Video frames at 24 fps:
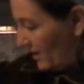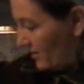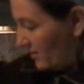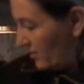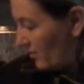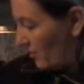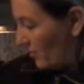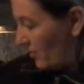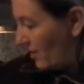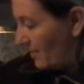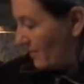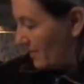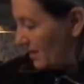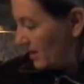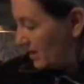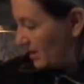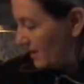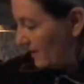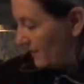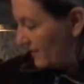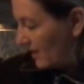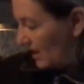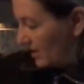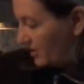So I'm going to
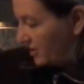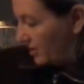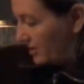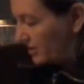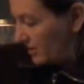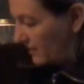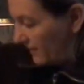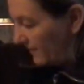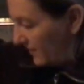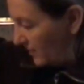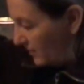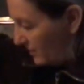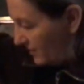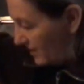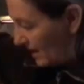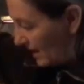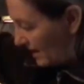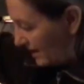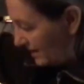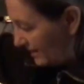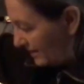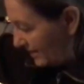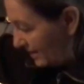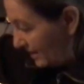give that just a few
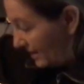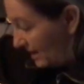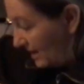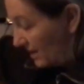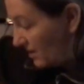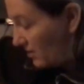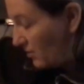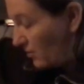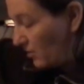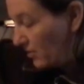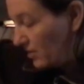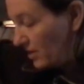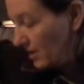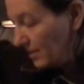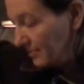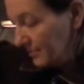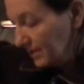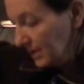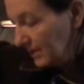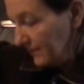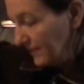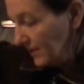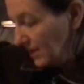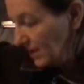seconds to get going. I'm
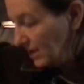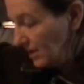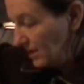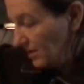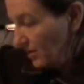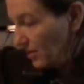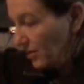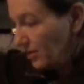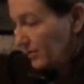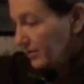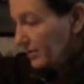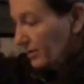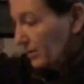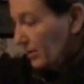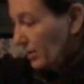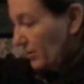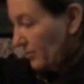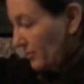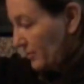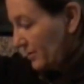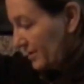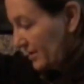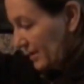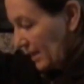leaving it on the
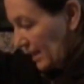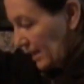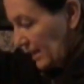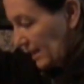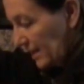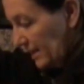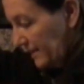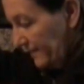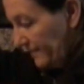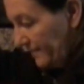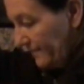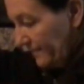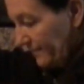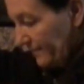low setting.